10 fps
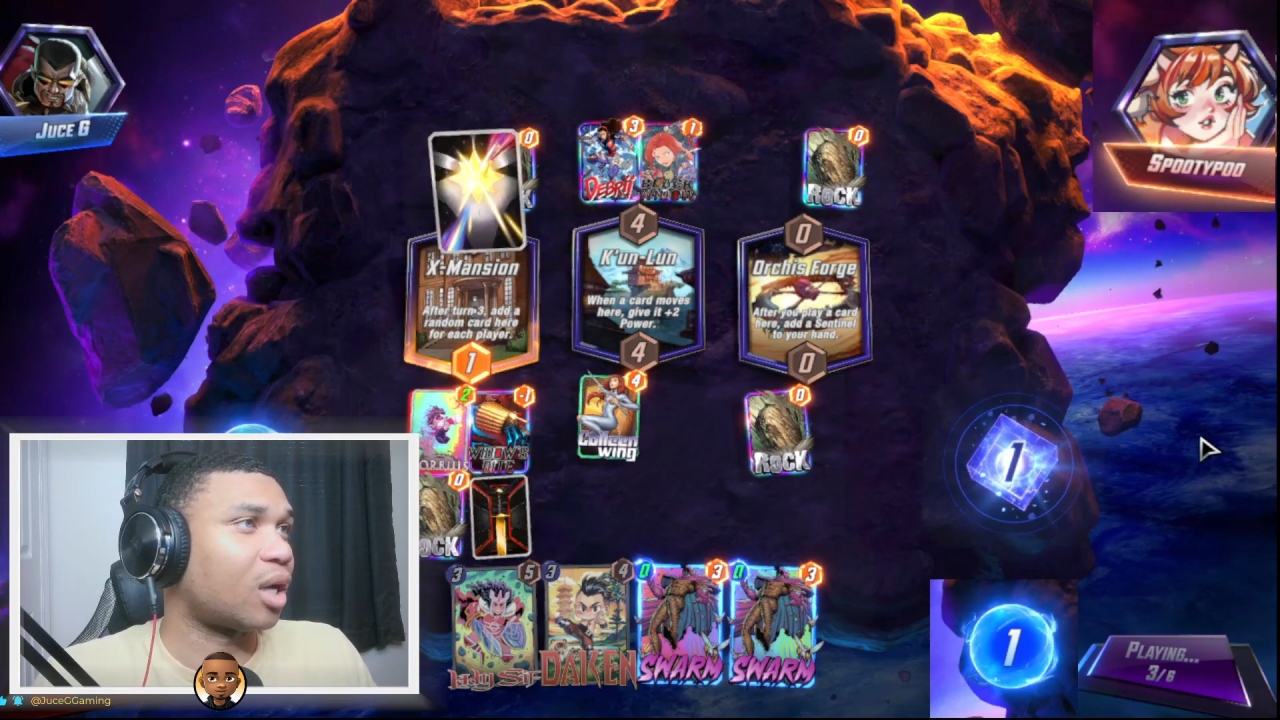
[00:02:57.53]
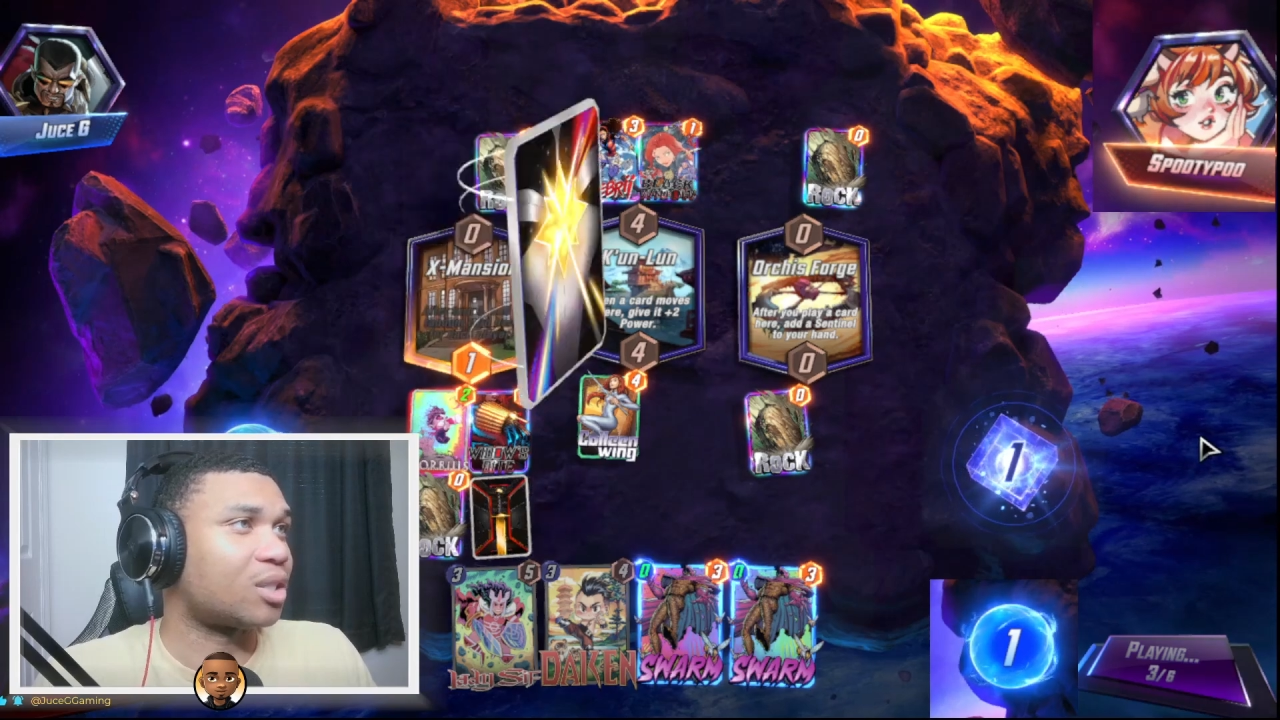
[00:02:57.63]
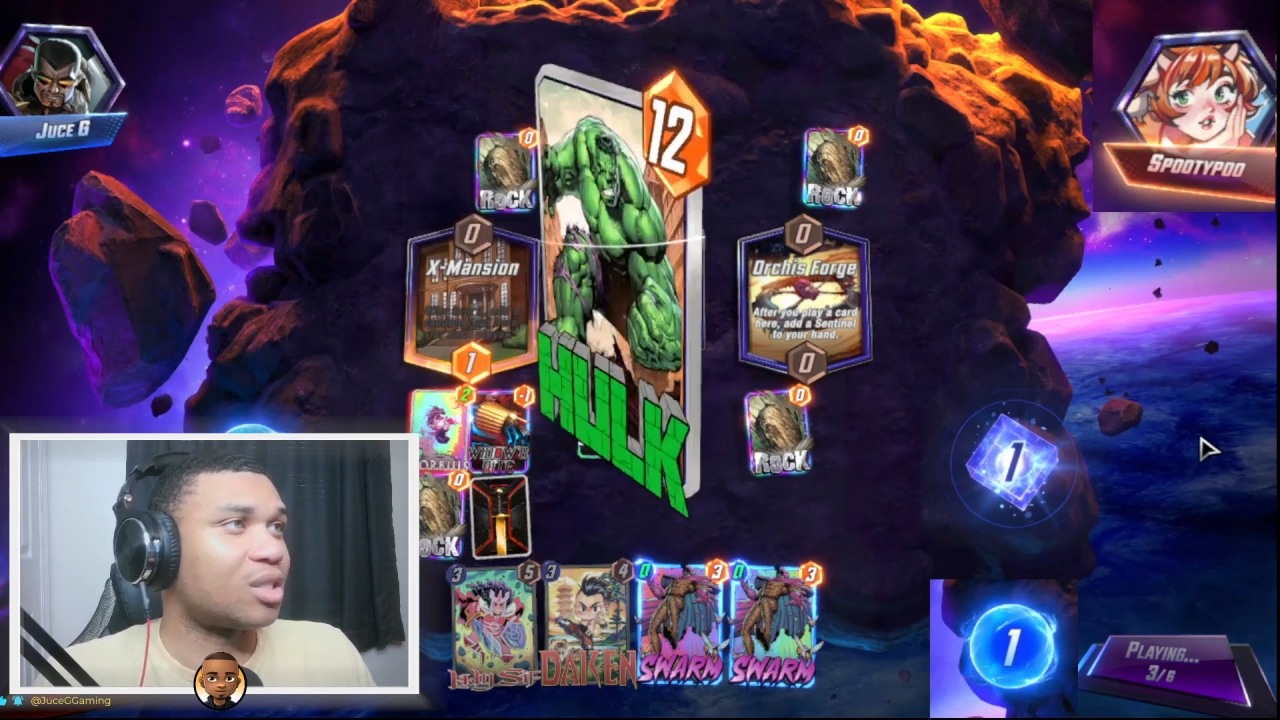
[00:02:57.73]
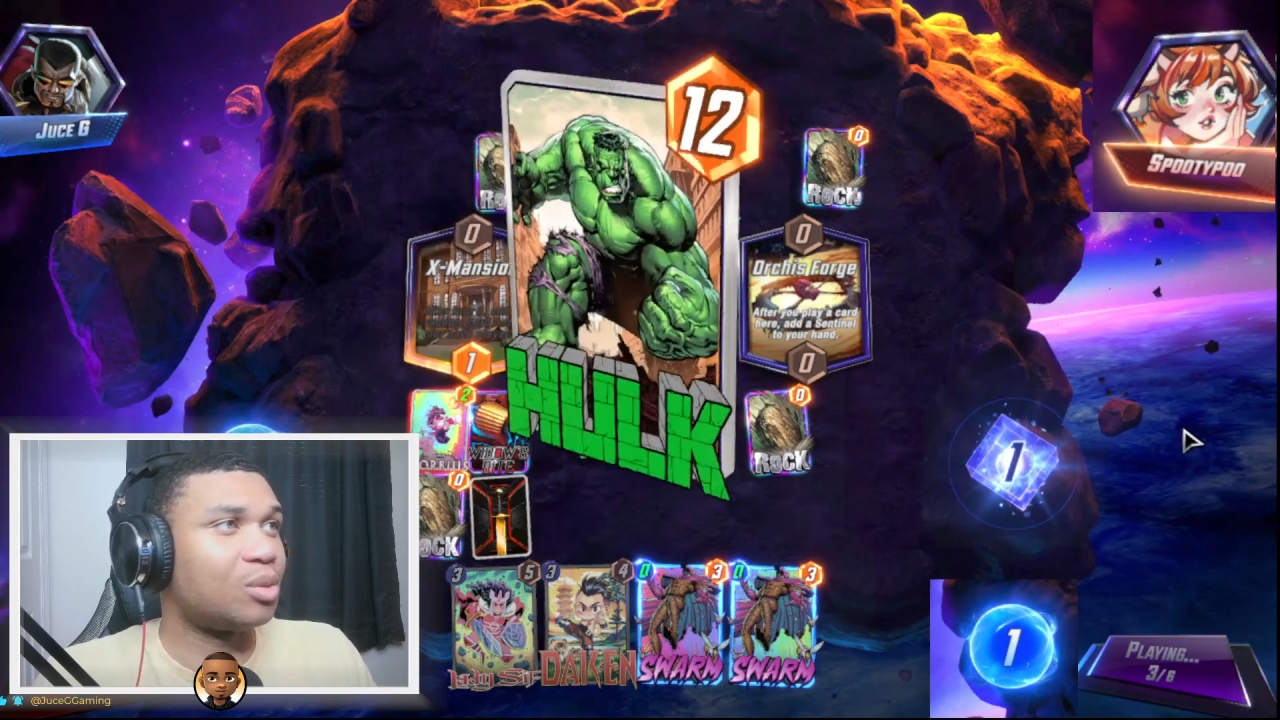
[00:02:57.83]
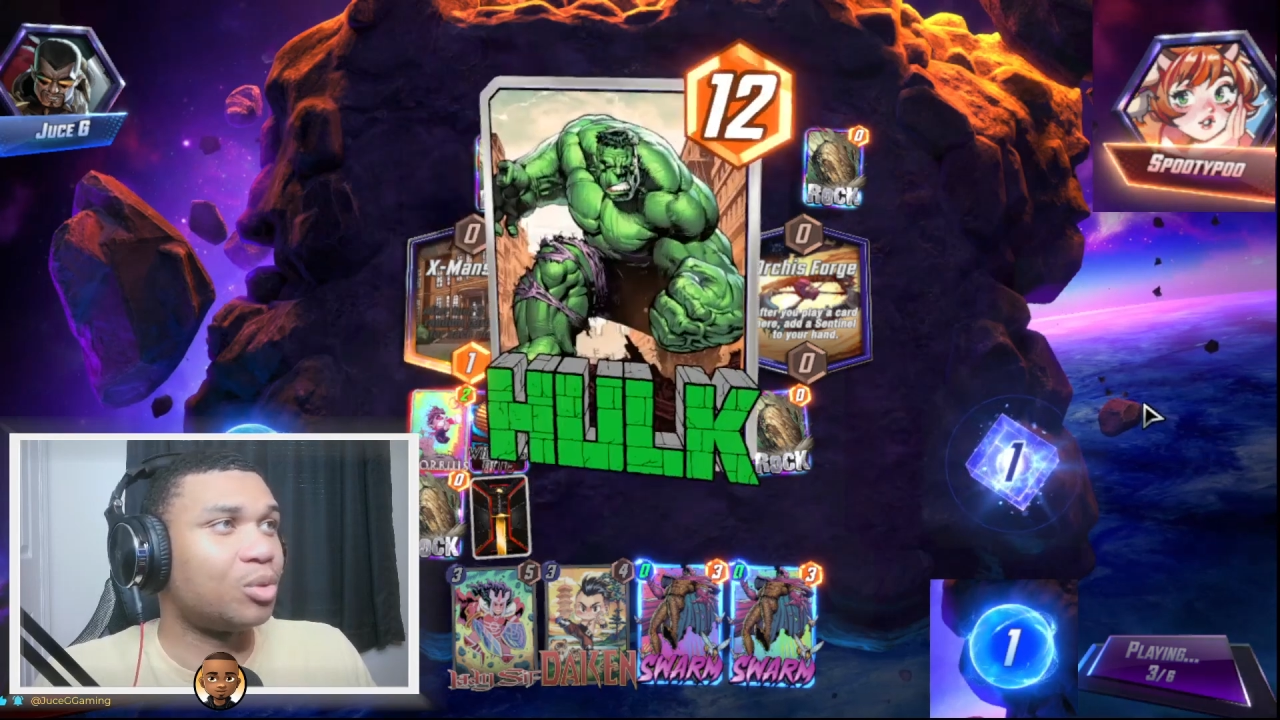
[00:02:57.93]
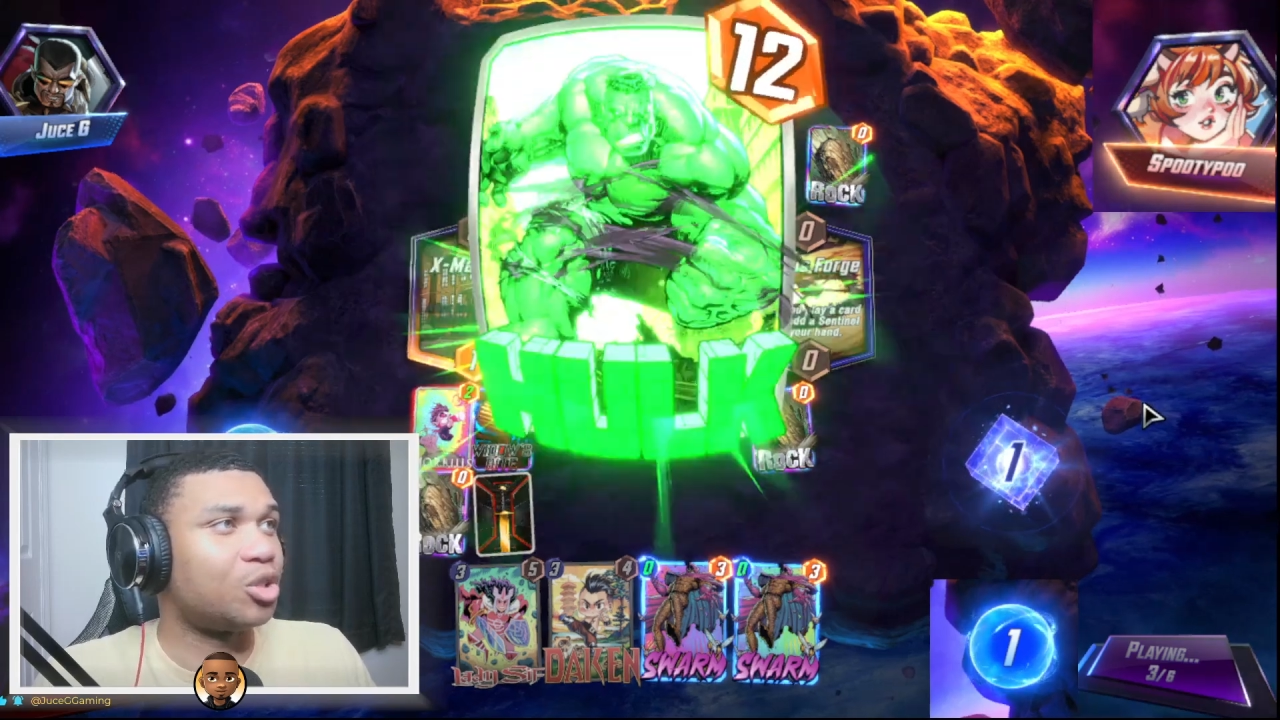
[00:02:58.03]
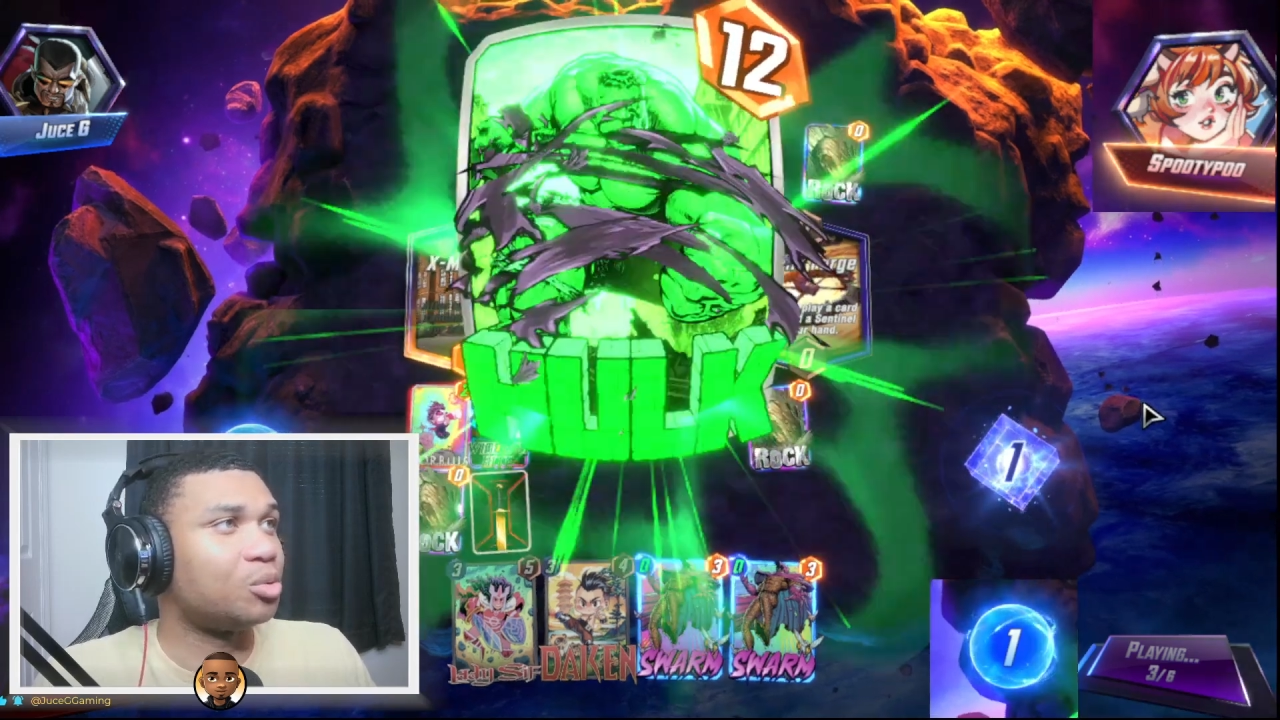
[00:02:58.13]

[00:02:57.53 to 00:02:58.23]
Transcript: I see what